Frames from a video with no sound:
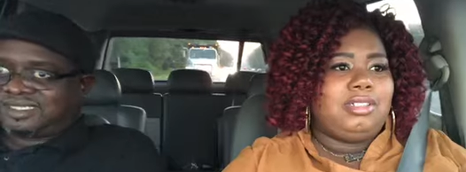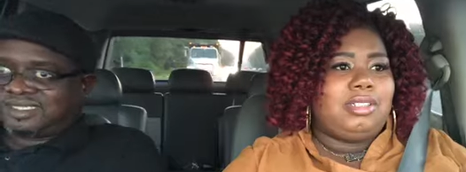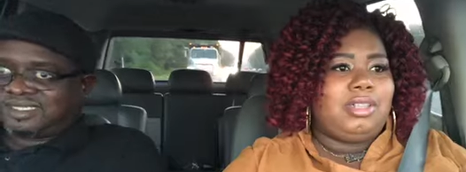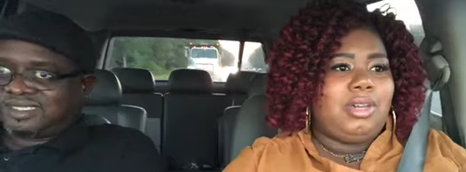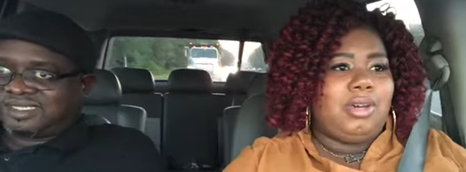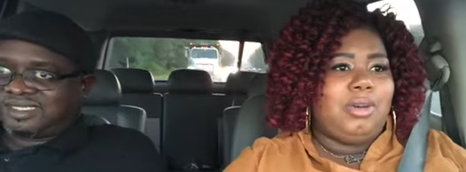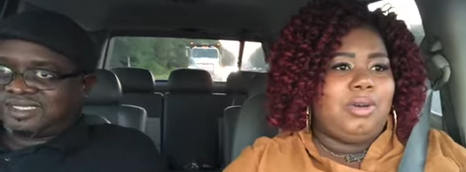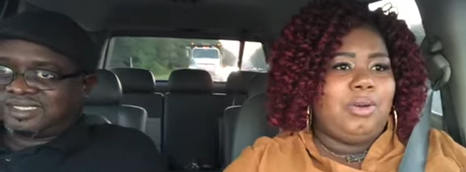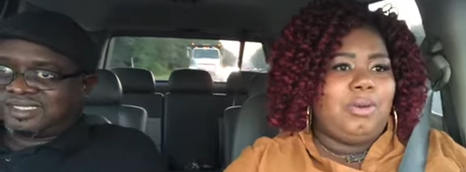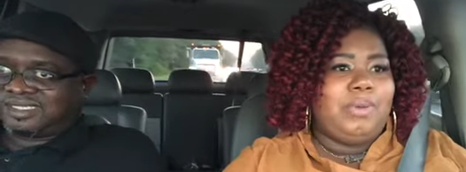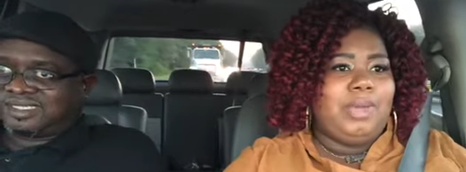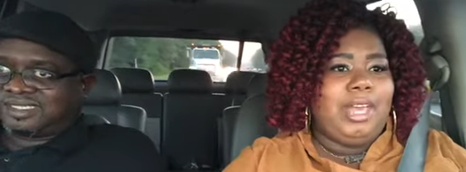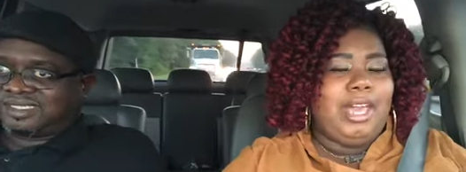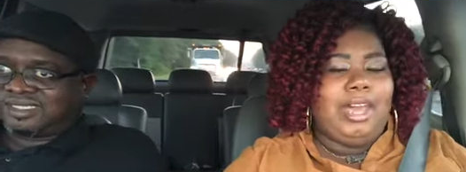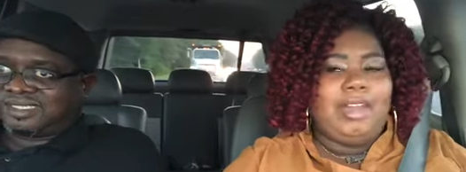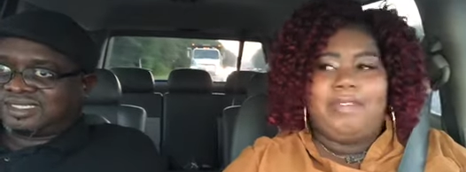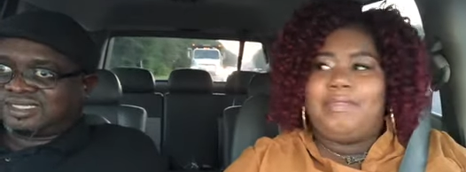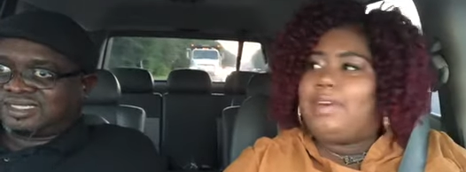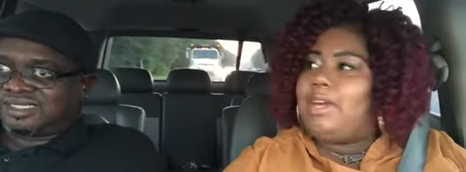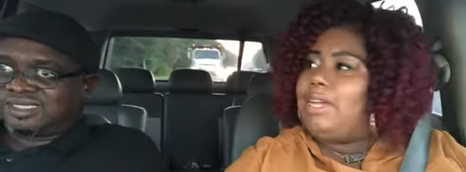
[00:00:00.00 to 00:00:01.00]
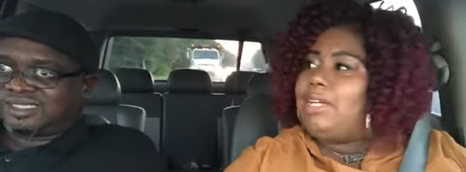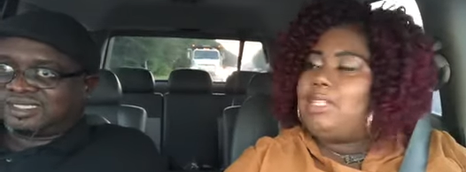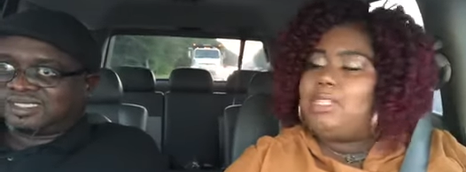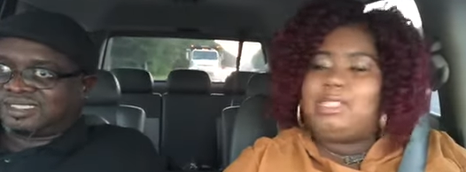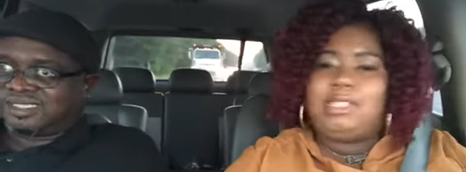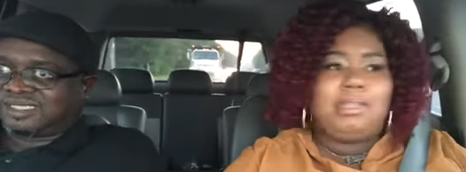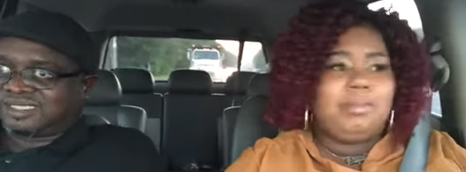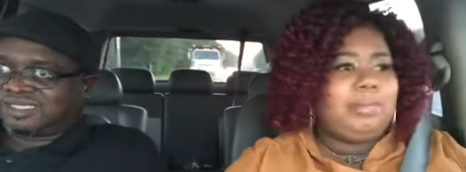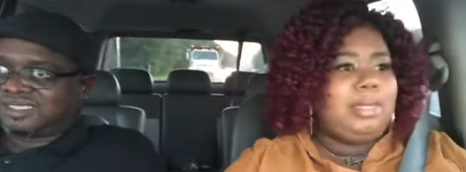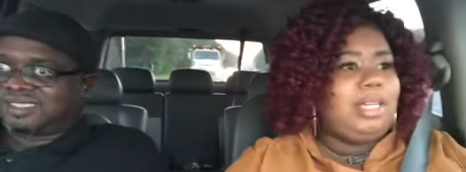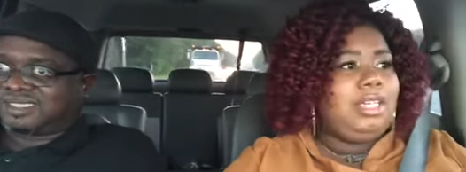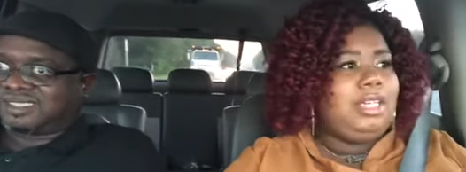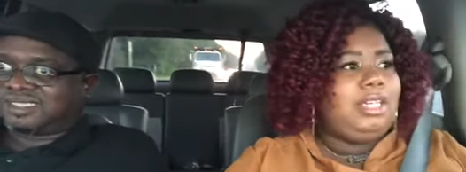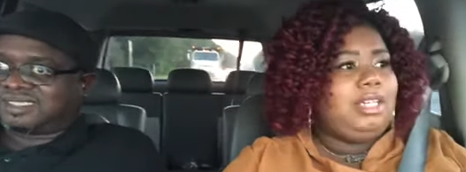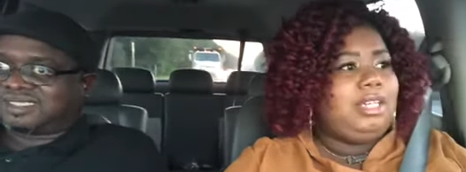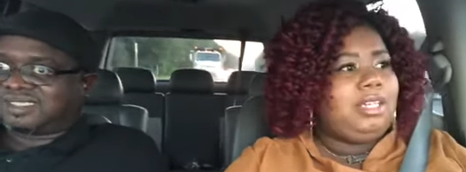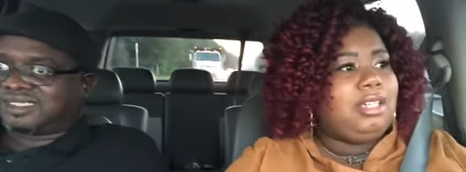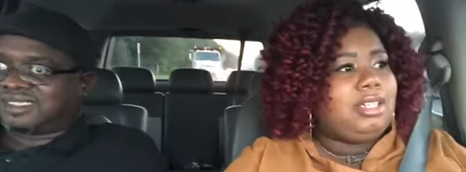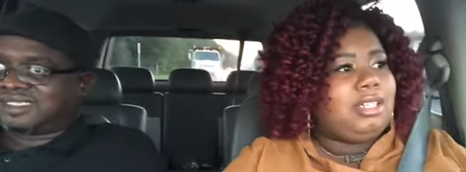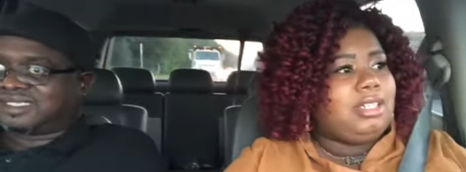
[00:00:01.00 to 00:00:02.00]
Speaker 1: So we gotta find us something to
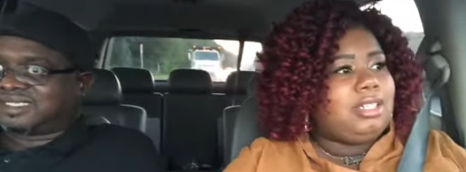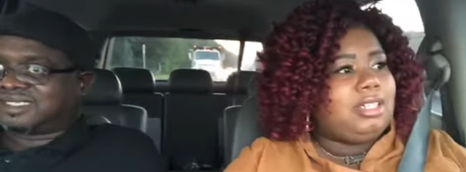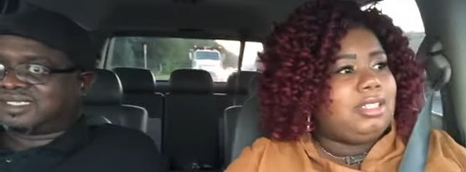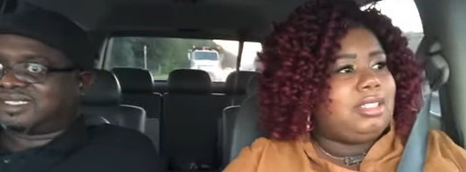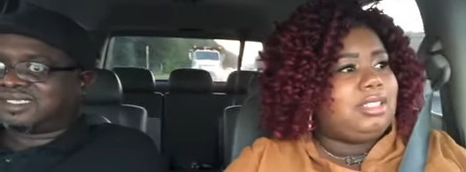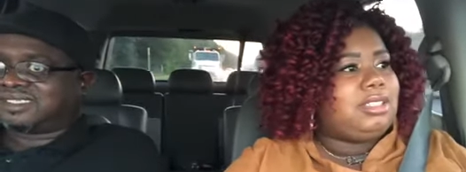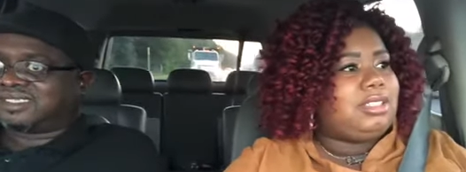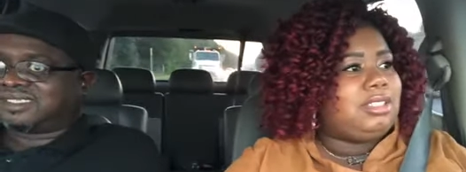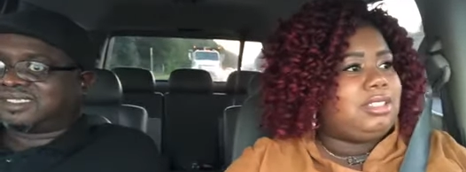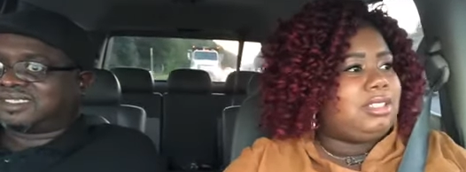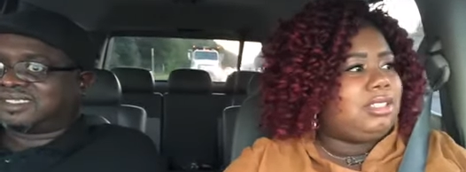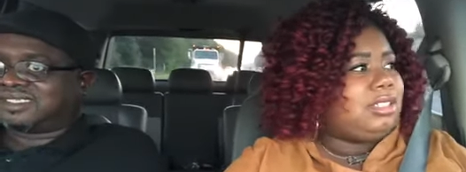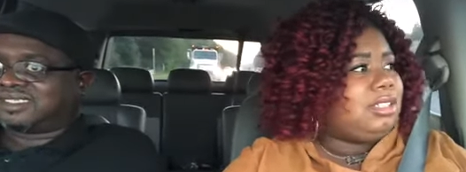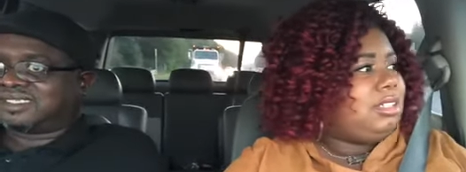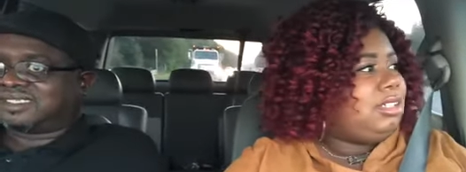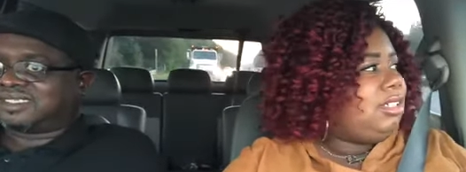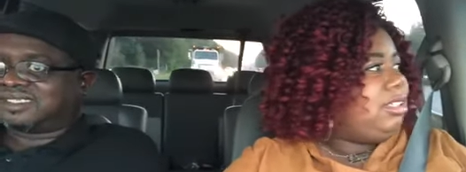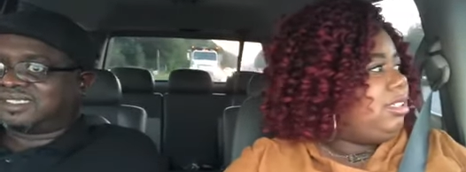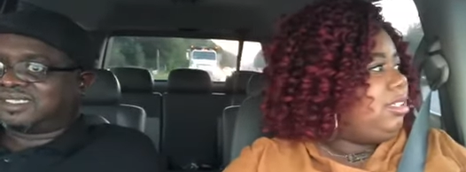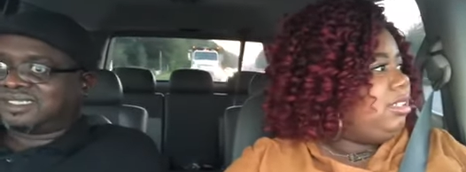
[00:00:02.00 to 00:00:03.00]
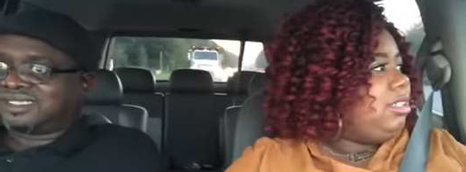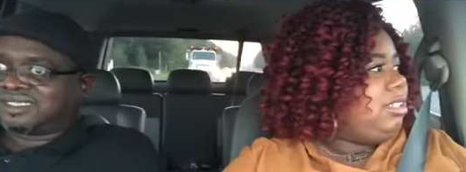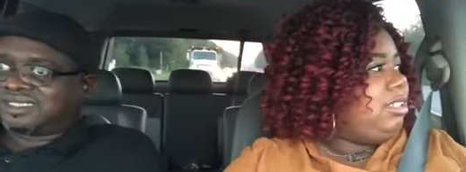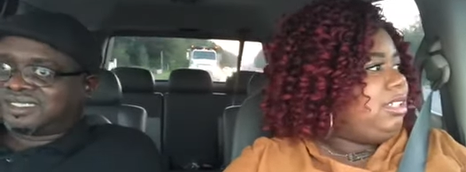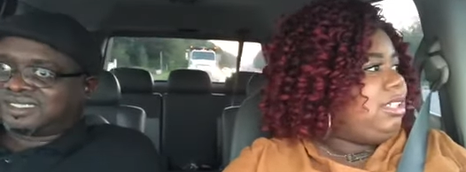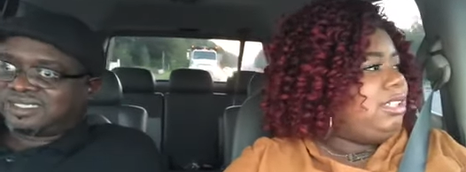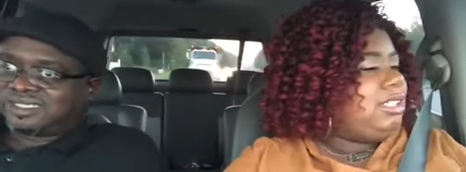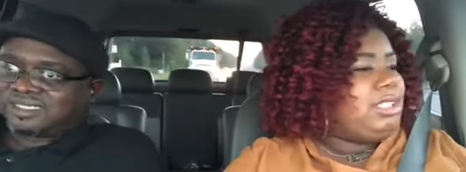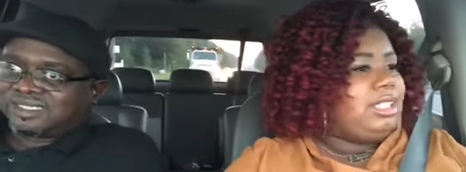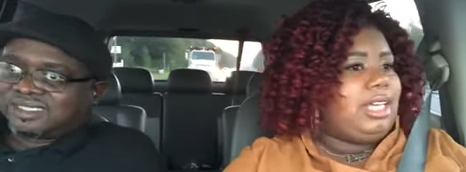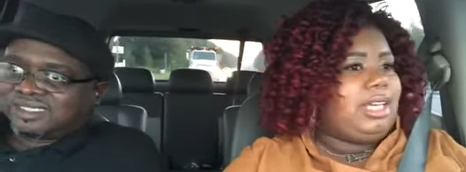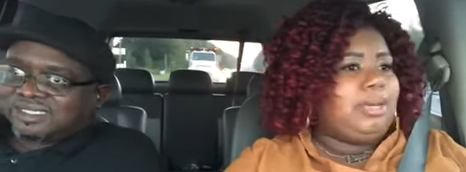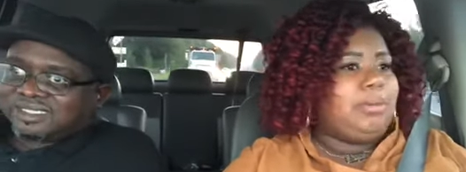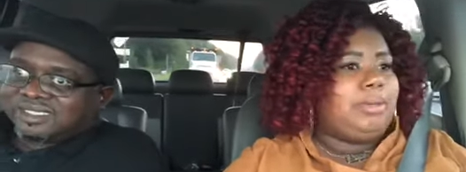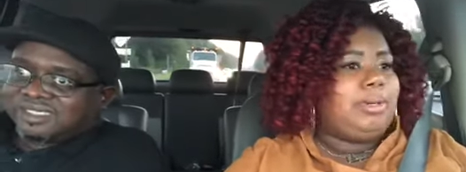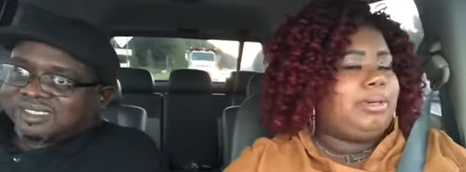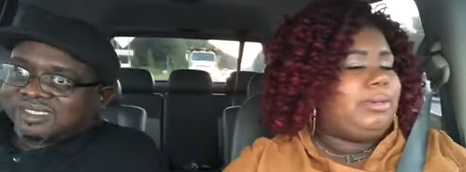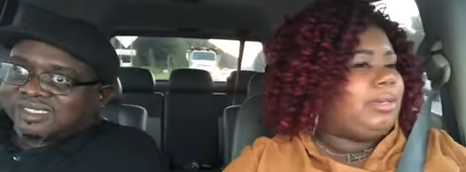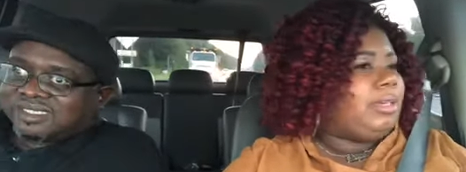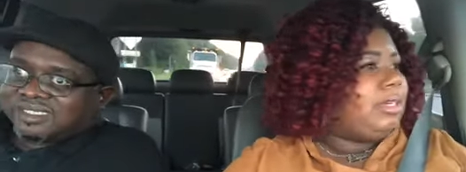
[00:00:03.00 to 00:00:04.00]
eat, cause this ain't
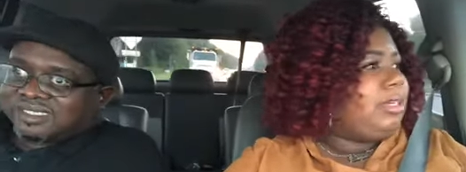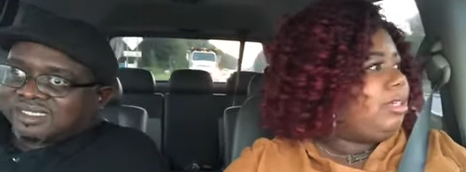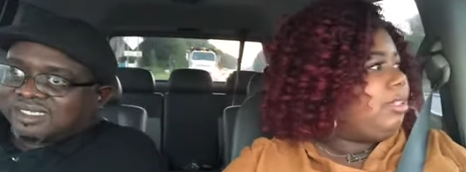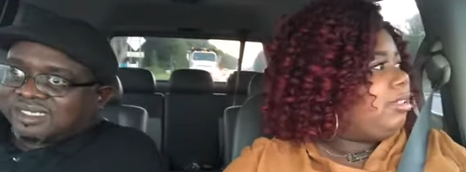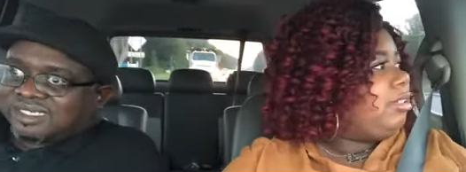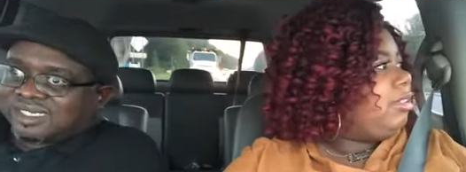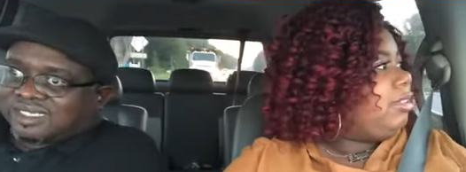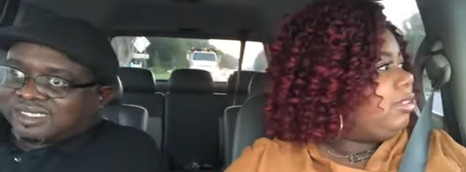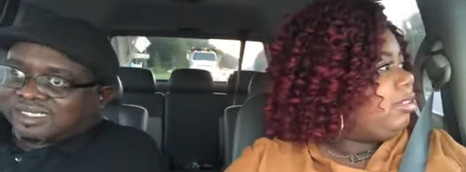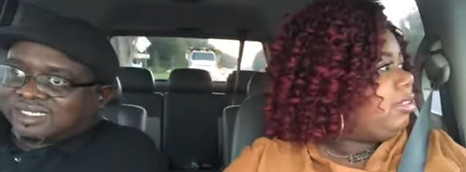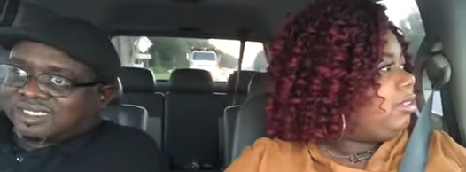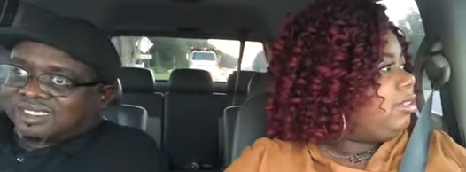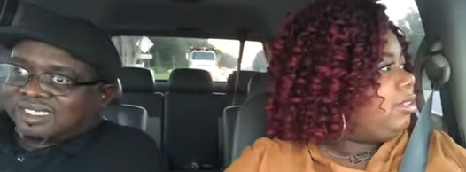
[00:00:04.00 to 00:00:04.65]
working. And that's